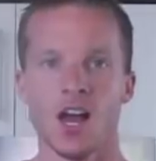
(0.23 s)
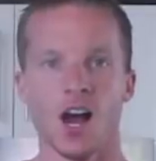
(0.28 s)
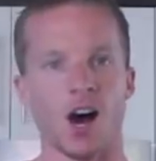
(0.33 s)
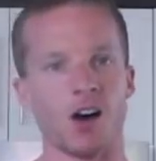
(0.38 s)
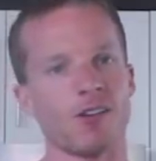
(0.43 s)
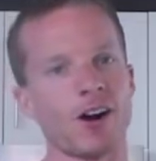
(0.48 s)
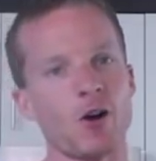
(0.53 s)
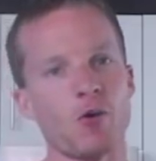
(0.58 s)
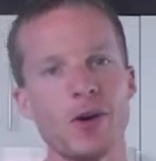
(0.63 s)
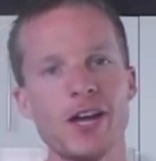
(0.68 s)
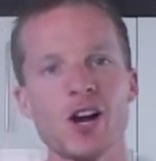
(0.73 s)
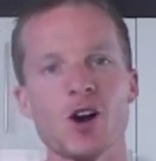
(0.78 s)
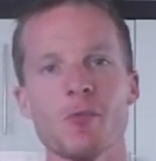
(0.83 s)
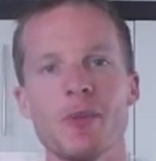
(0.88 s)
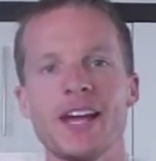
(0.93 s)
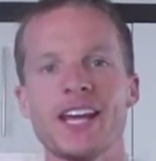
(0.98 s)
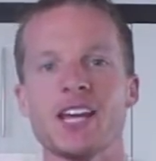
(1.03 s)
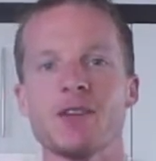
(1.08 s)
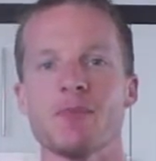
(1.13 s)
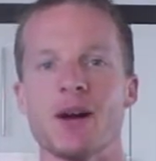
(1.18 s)
All right, we are
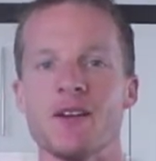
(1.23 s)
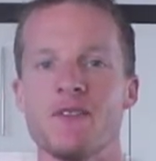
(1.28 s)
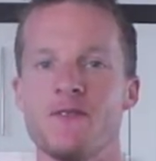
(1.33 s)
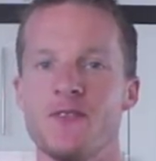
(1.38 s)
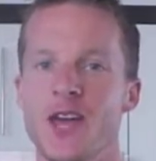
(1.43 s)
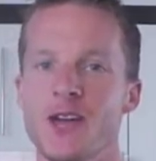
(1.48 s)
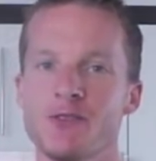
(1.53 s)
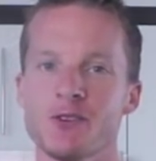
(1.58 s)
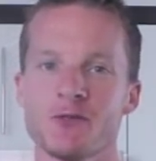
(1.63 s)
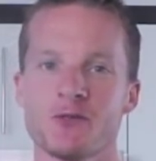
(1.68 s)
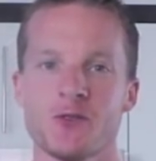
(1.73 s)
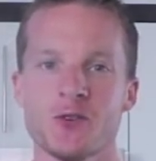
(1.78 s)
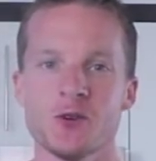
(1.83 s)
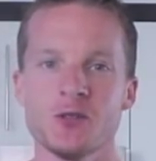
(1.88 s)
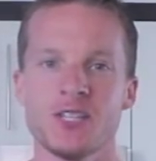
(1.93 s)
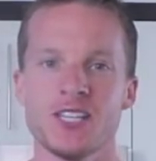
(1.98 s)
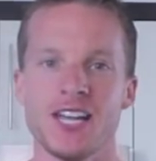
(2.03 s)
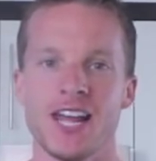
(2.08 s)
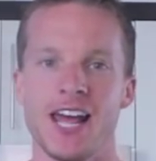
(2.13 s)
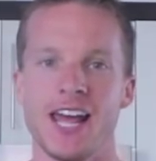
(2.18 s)
making my favorite food
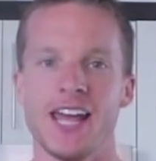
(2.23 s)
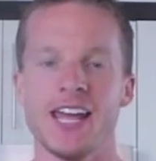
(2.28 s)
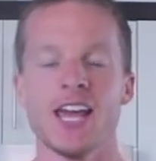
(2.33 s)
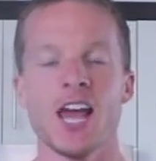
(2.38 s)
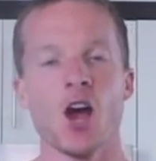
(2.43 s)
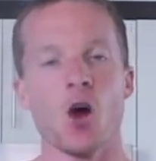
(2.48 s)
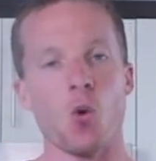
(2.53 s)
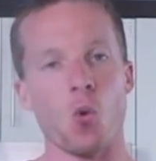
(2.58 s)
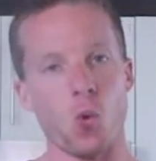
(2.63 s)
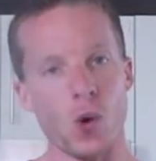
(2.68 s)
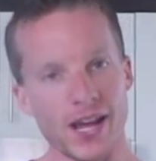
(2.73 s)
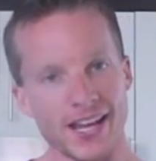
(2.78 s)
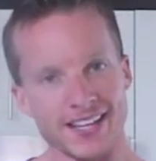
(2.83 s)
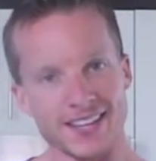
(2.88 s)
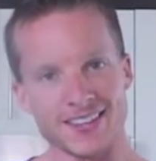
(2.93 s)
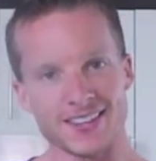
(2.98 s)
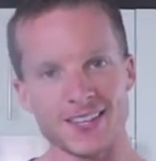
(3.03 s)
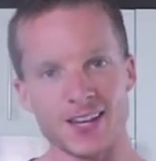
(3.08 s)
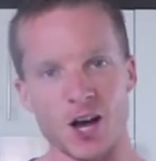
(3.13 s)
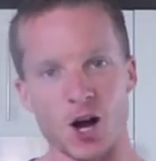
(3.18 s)
today with
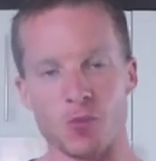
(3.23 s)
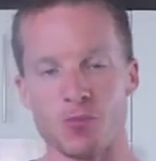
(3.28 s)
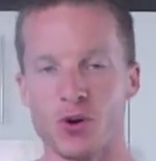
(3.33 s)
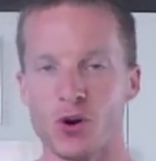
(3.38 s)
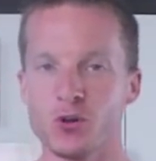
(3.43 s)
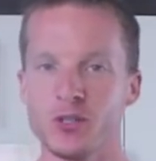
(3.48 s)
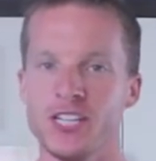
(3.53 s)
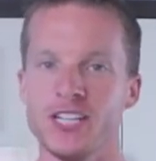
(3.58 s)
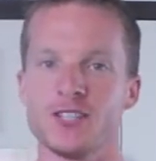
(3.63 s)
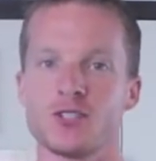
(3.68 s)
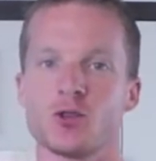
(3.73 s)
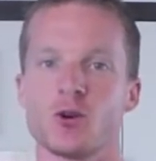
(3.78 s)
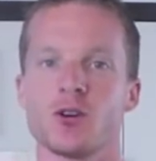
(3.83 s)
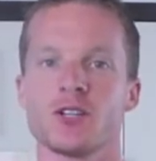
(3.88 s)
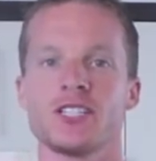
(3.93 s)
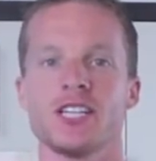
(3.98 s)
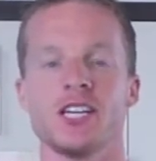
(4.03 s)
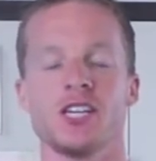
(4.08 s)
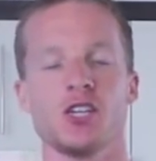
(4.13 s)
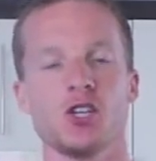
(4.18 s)
a protein
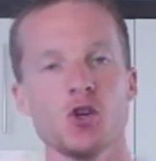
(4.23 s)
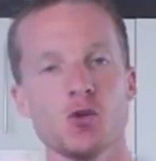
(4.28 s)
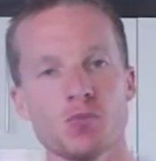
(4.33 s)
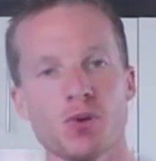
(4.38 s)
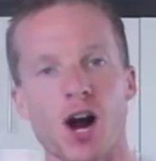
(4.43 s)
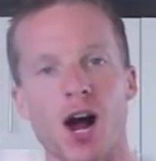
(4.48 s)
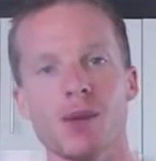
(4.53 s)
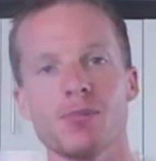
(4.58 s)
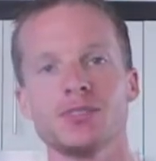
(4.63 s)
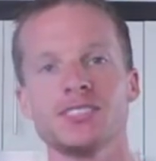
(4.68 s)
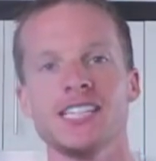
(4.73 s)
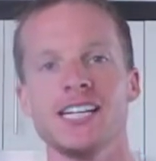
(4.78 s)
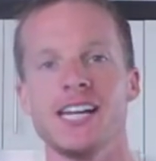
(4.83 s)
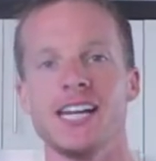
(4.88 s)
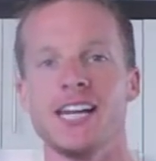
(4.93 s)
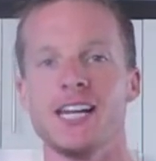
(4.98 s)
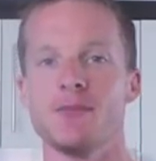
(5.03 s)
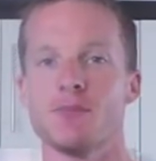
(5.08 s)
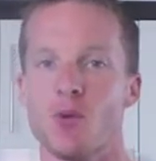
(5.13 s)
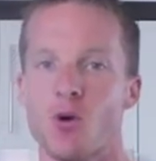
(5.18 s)
source that you probably
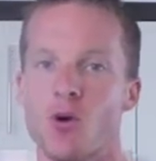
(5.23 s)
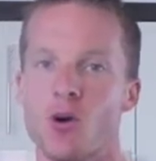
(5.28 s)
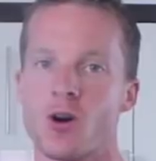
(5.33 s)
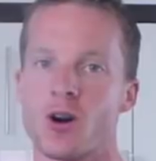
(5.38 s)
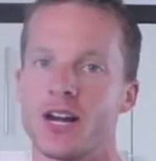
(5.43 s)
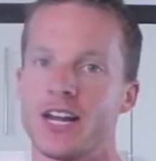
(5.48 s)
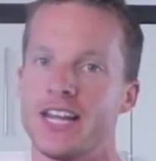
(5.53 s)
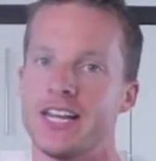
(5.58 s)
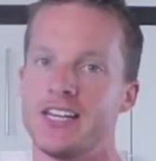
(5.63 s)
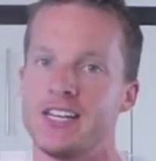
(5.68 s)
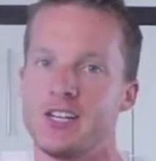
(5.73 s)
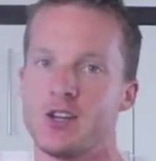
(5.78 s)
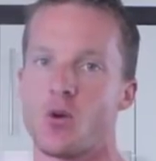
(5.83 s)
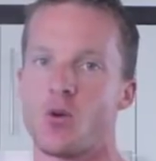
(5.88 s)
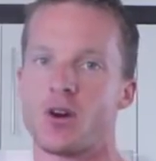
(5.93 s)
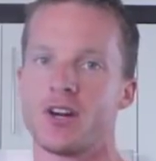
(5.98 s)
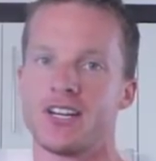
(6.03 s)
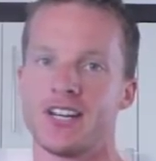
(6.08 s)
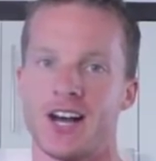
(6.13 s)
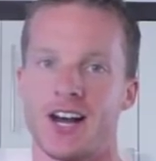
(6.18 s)
need more in
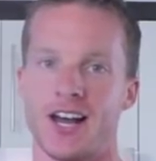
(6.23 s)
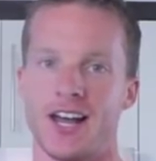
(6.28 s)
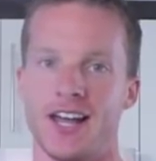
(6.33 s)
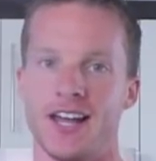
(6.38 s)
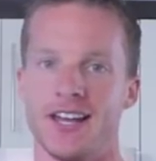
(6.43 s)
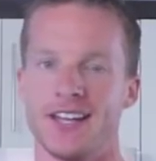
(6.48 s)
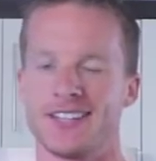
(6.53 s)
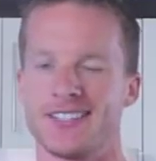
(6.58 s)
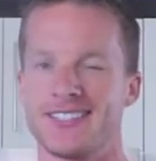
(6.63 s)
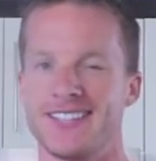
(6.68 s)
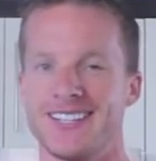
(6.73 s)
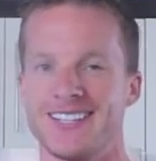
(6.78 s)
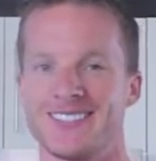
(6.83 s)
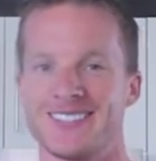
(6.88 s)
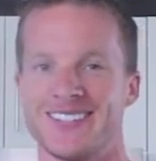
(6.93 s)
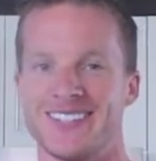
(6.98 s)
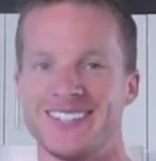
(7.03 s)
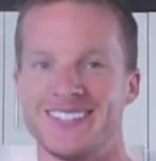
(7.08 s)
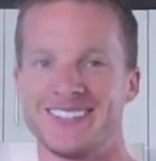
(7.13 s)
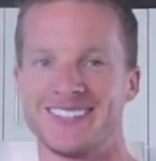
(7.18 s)
your diet. Stick
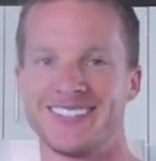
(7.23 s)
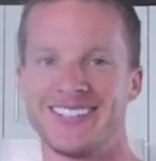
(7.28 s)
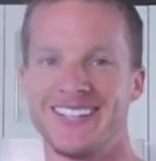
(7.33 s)
around.